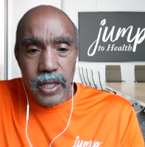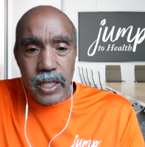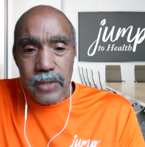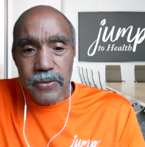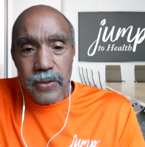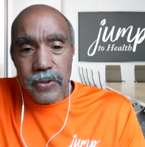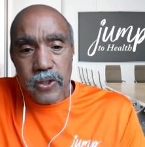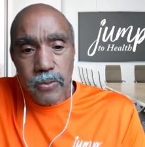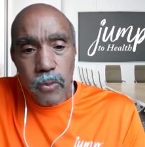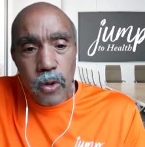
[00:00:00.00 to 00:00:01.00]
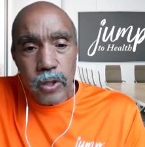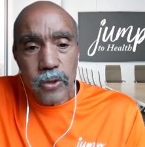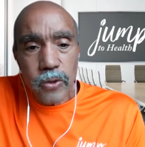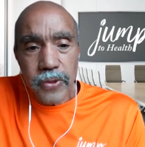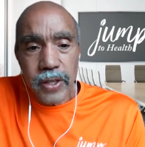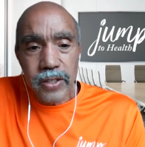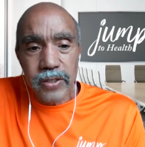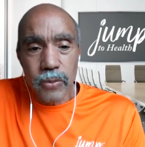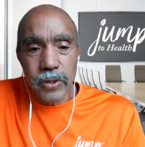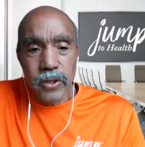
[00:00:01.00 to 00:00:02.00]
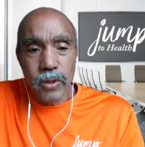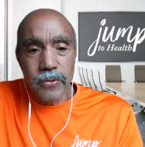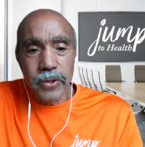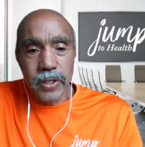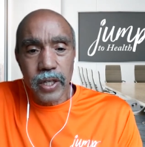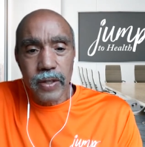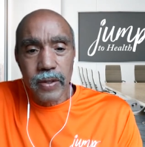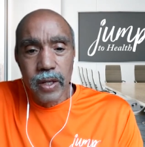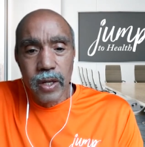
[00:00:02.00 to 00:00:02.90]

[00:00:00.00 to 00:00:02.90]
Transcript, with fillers: even if it's small little things that we do every day,